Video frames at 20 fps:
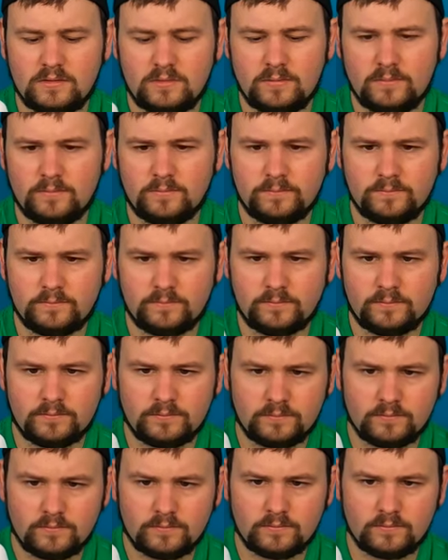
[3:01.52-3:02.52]

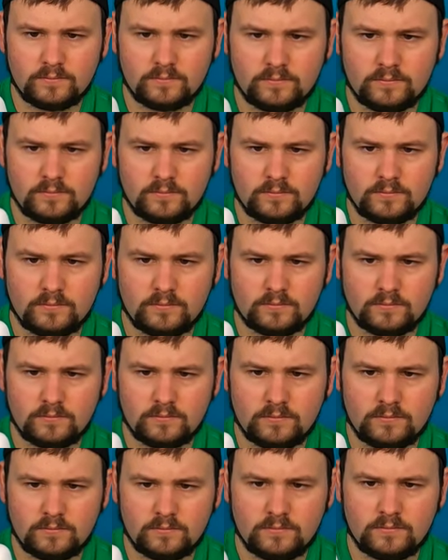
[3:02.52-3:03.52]

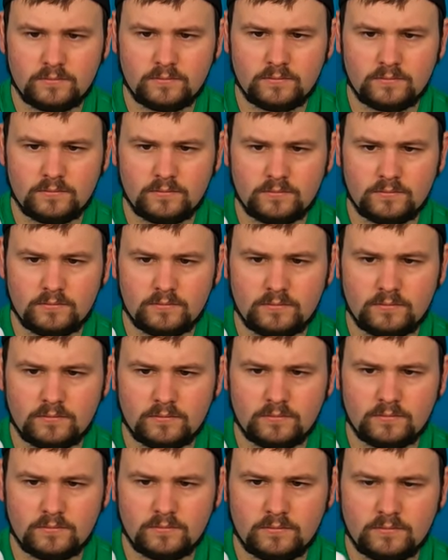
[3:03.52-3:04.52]

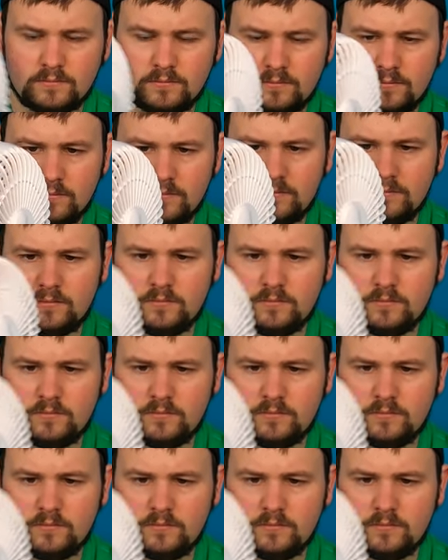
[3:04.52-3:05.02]
Nobody speaks.